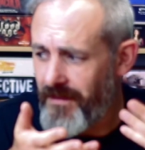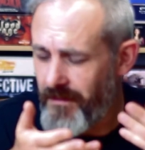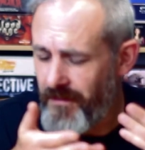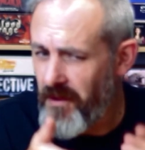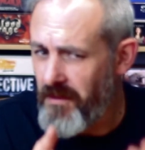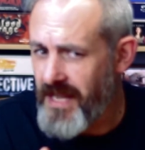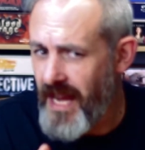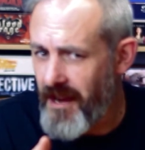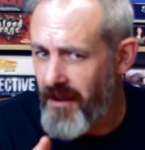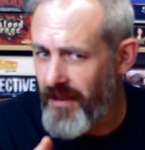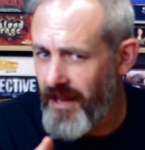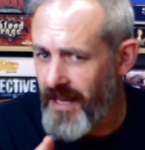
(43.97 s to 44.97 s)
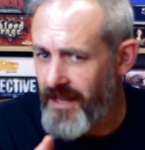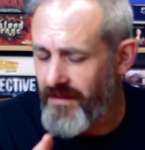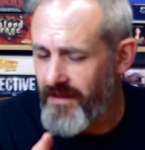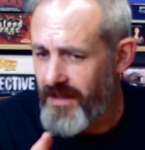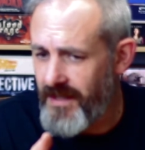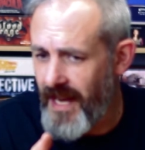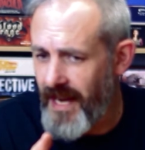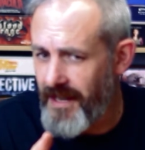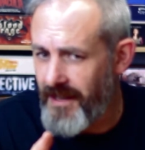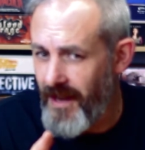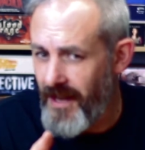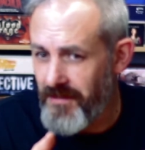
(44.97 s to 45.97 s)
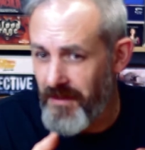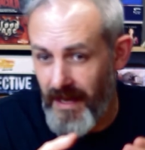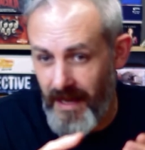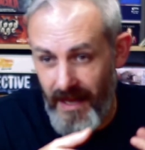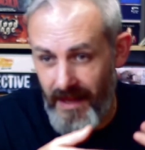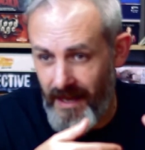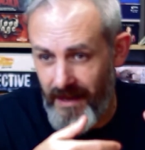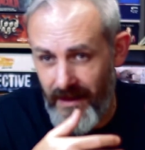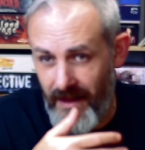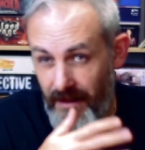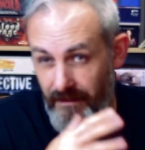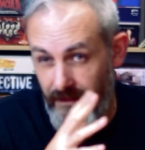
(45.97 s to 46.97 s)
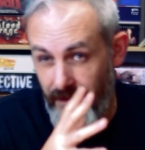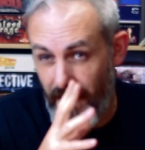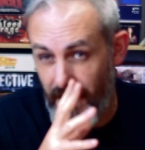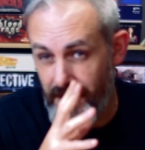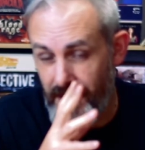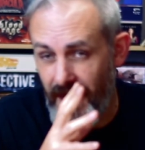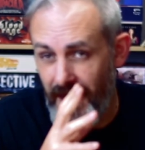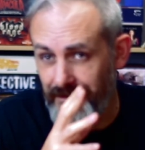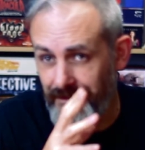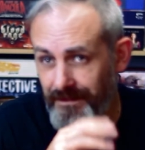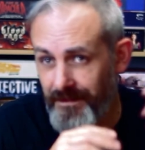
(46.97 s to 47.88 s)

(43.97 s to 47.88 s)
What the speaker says: thought I was getting over it at the tail end of last week, and then like Thursday,